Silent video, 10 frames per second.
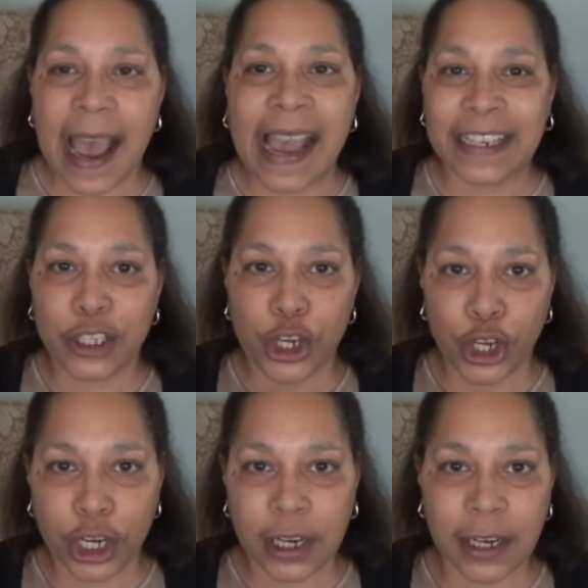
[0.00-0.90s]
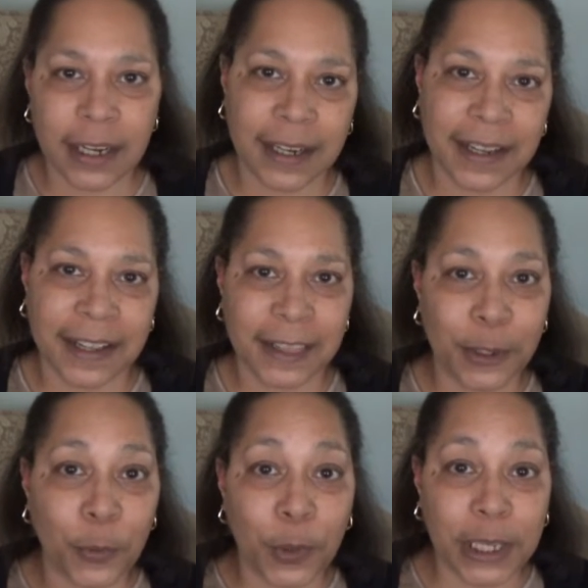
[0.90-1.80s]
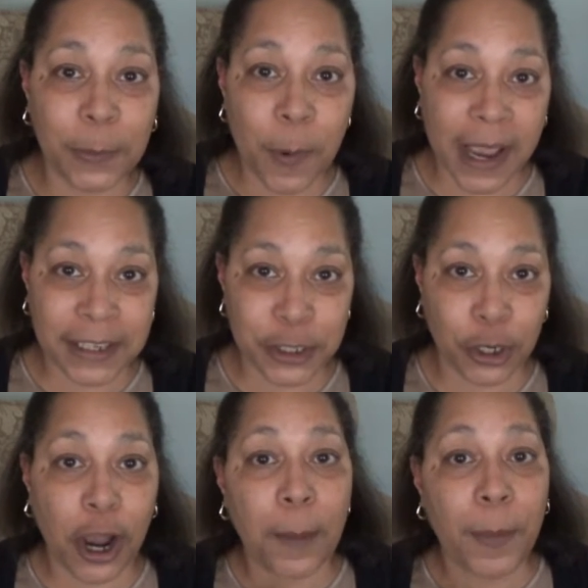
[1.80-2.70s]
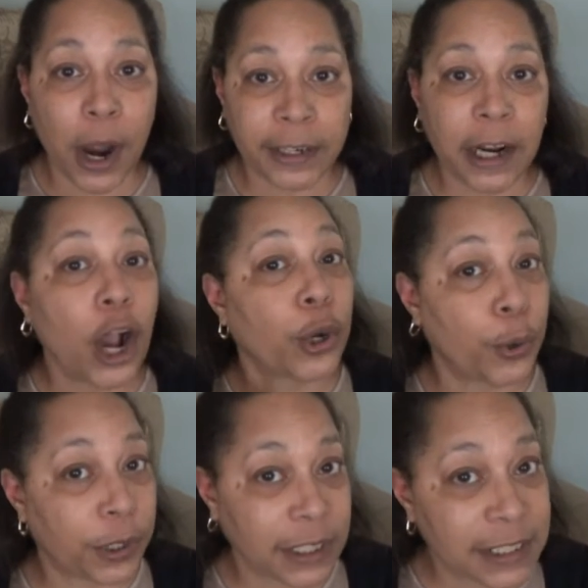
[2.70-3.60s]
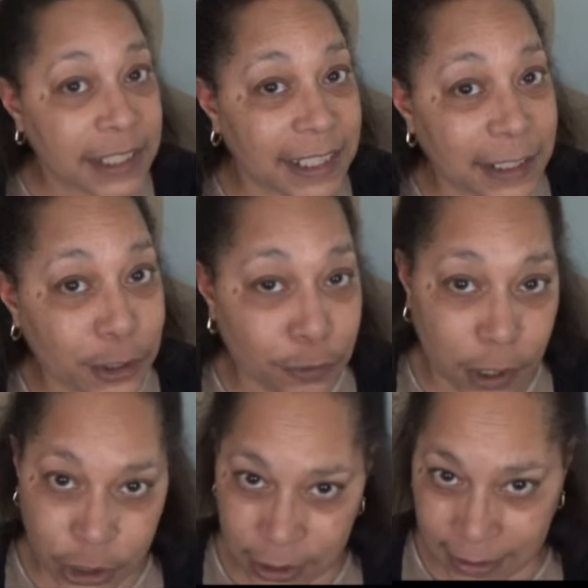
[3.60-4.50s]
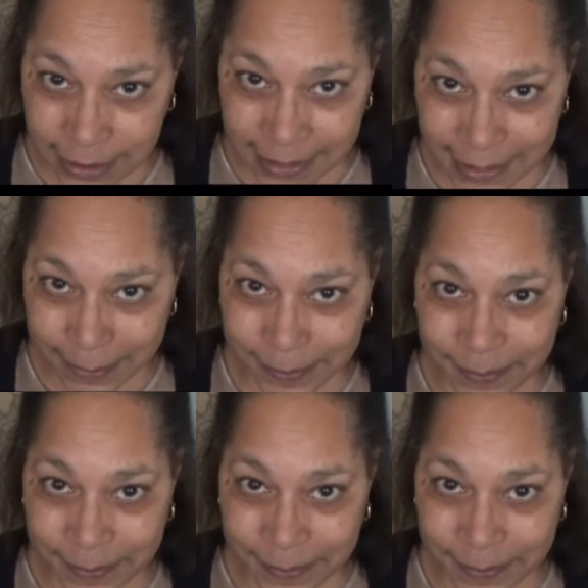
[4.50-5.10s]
I took the woolly winder apart according to the instructions.